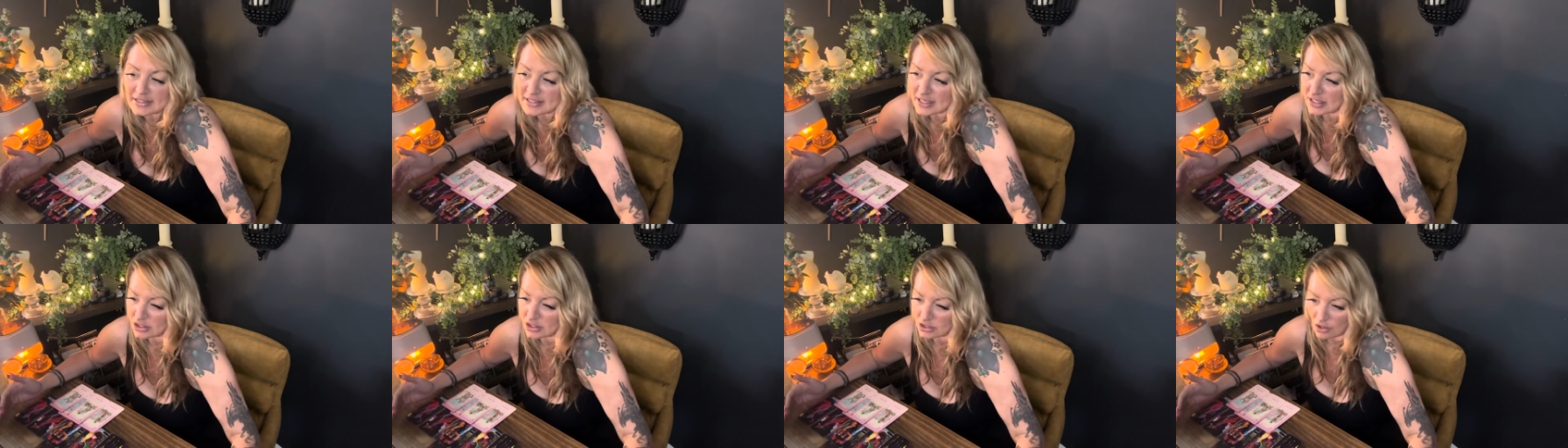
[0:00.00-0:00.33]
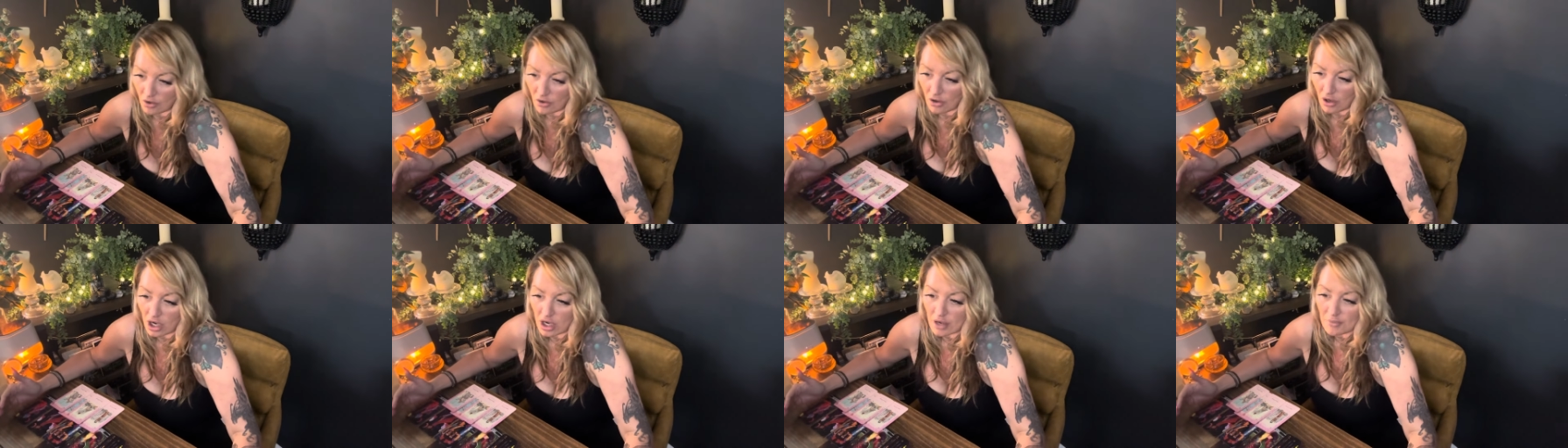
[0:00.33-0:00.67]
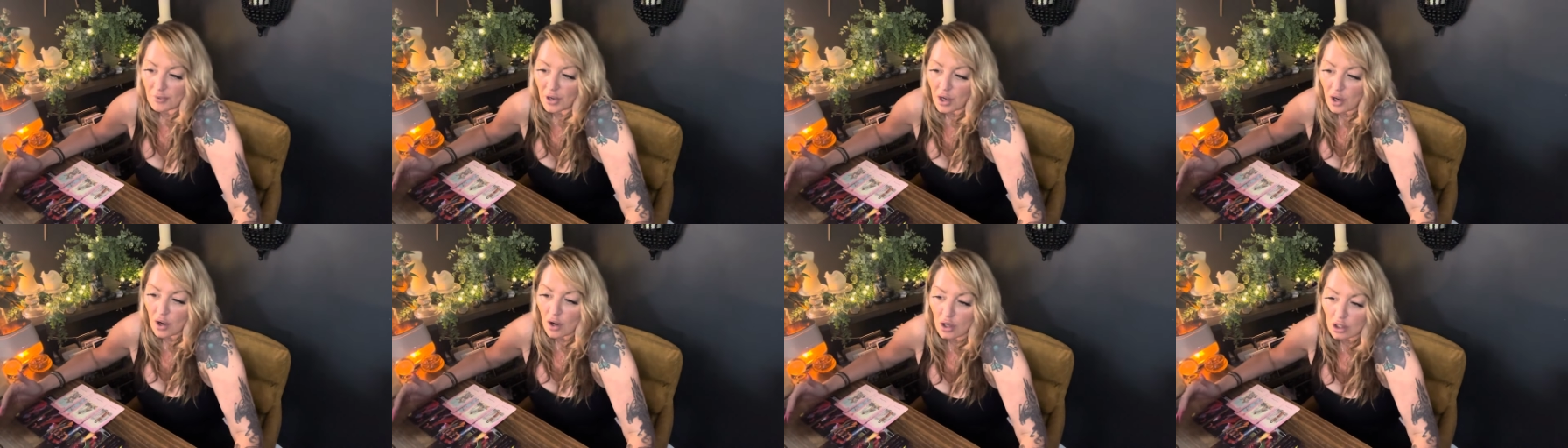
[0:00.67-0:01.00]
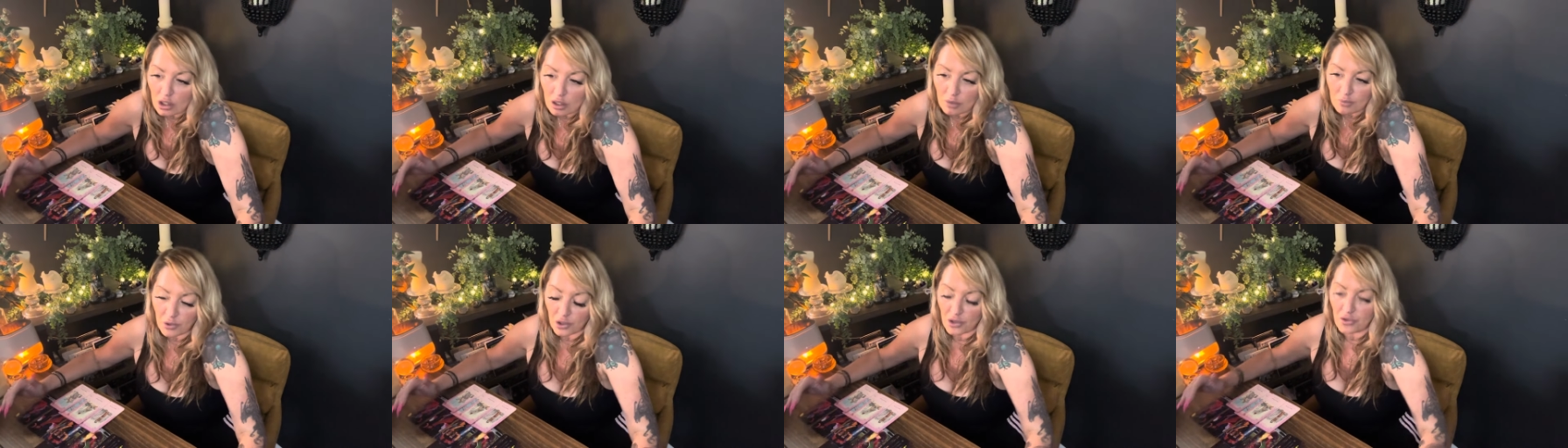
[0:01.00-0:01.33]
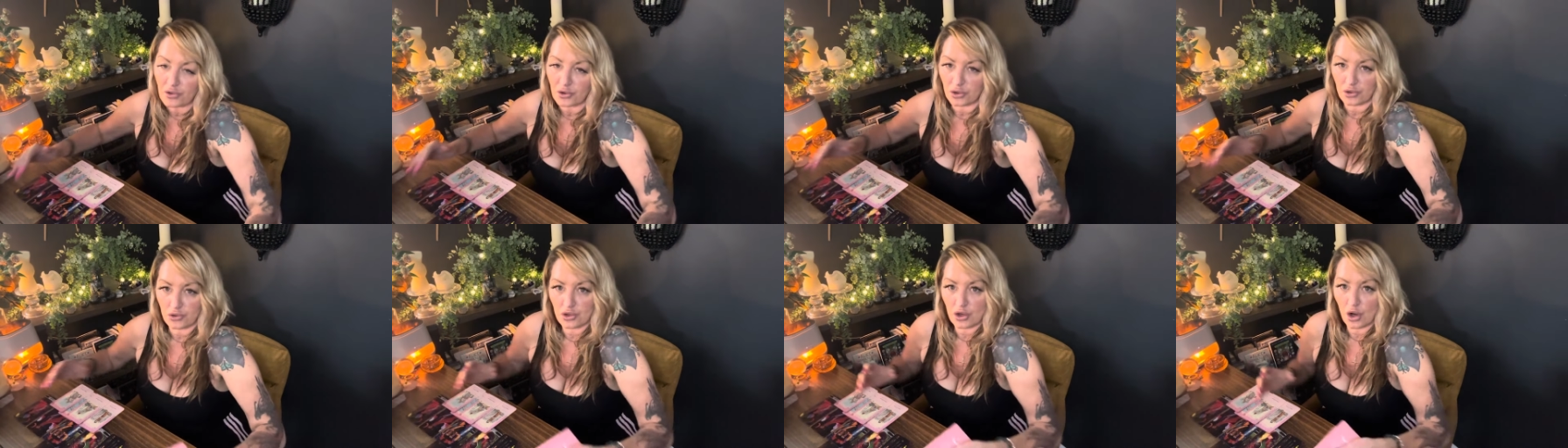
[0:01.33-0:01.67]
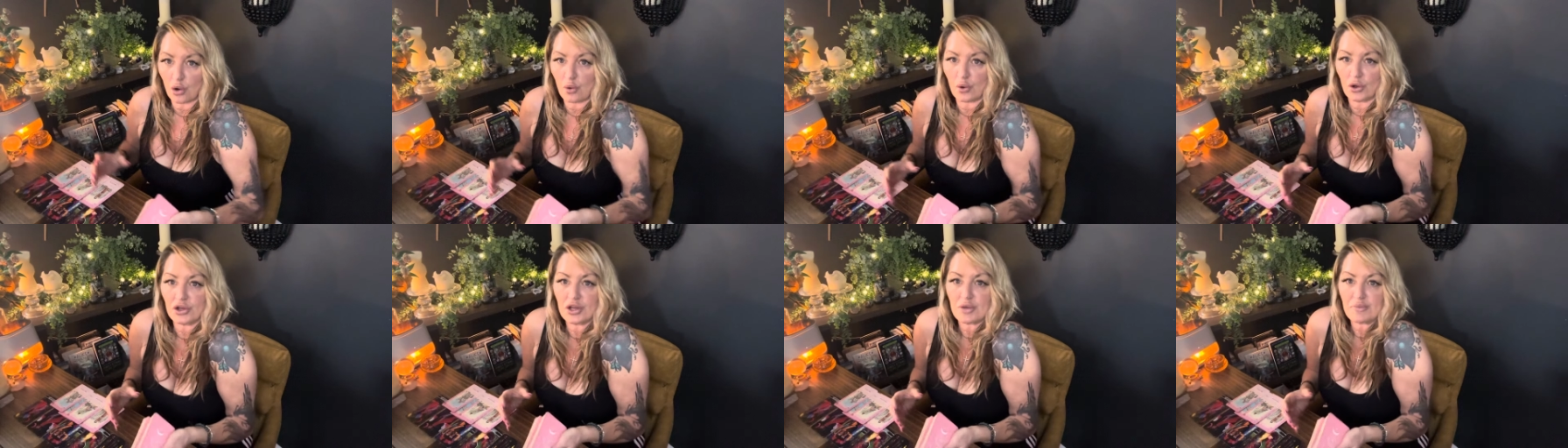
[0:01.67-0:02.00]
they don't come home, or they're
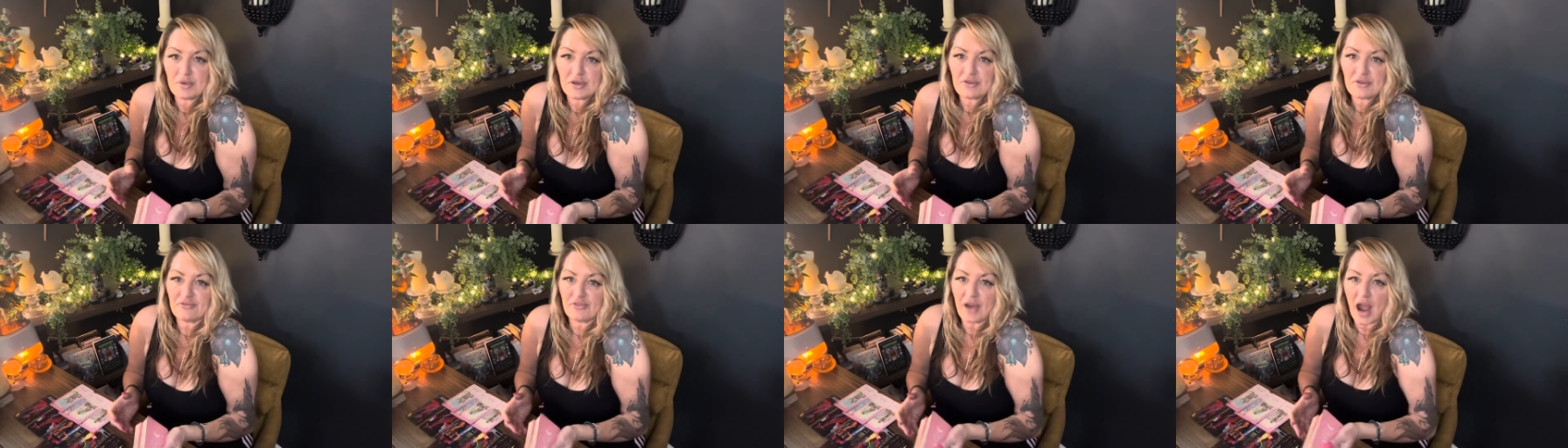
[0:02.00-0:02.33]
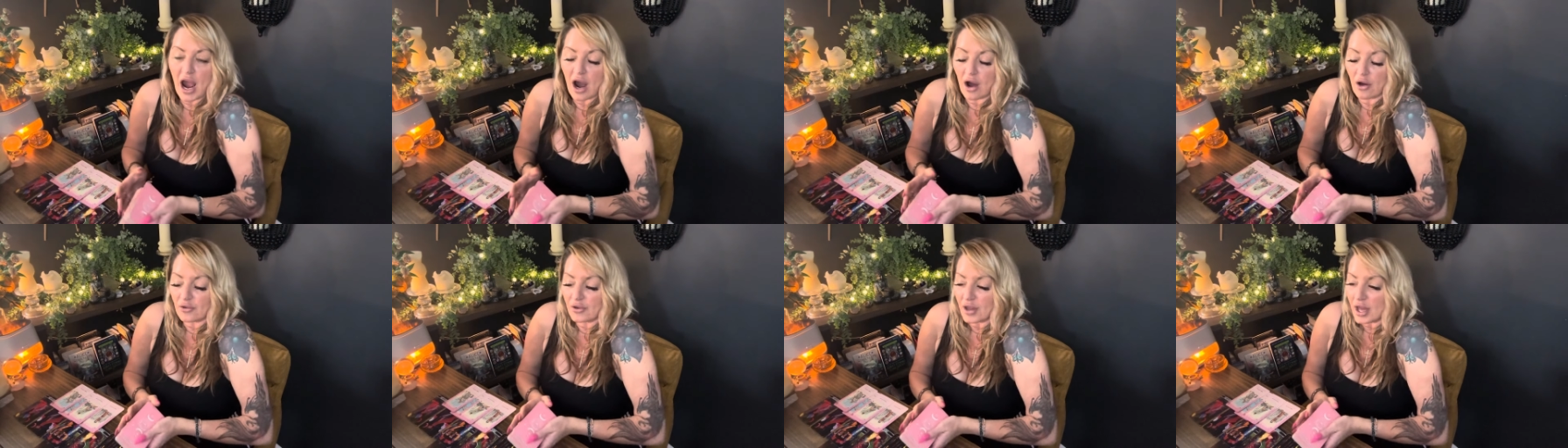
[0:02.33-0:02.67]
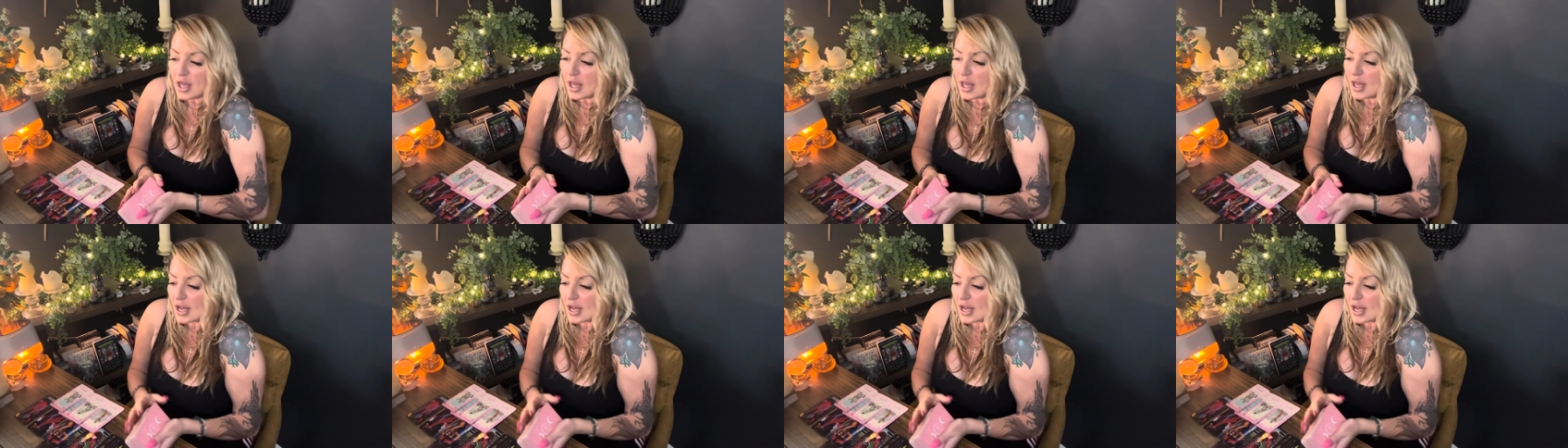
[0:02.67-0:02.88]
nowhere to be found,